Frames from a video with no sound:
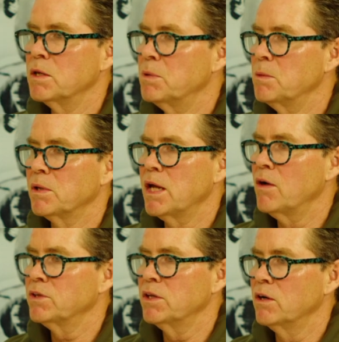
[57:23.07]
many people
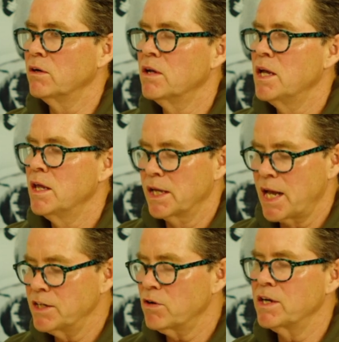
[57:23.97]
out there. Like
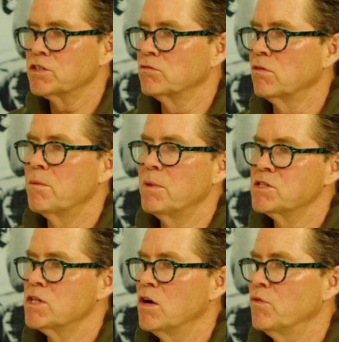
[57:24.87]
I try to surround
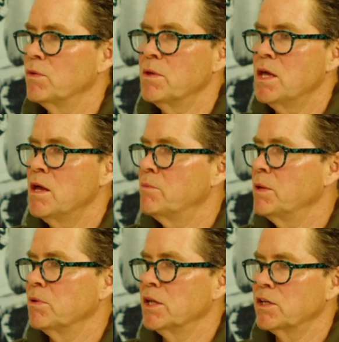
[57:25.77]
myself with
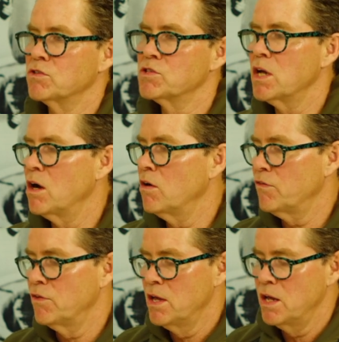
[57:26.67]
people like
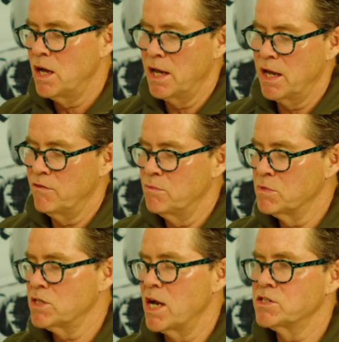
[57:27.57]
yourself. I have a
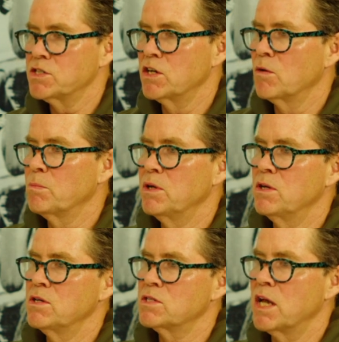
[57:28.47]
massage
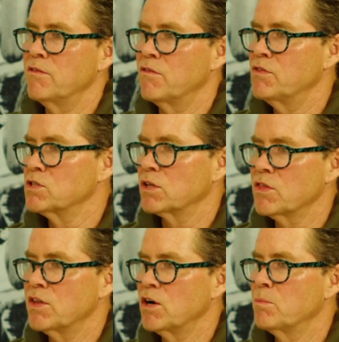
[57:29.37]
therapist. I have a physical
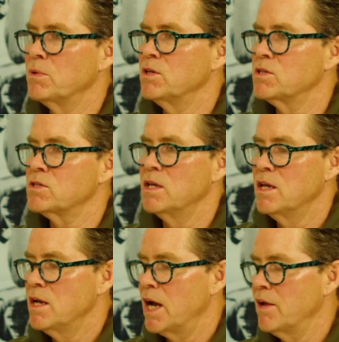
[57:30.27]
therapist.
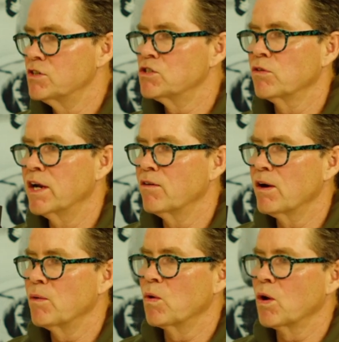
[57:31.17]
I have a
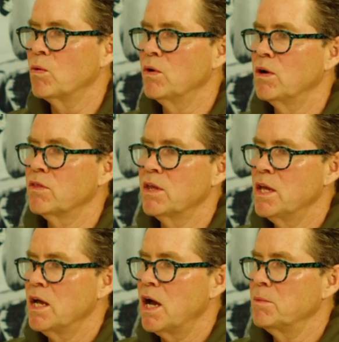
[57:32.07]
trainer I work with.
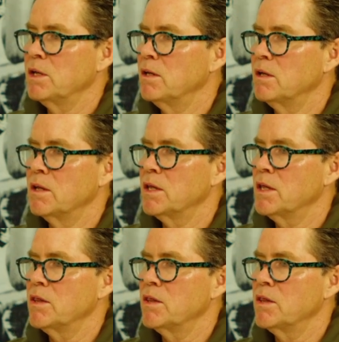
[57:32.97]
I mean,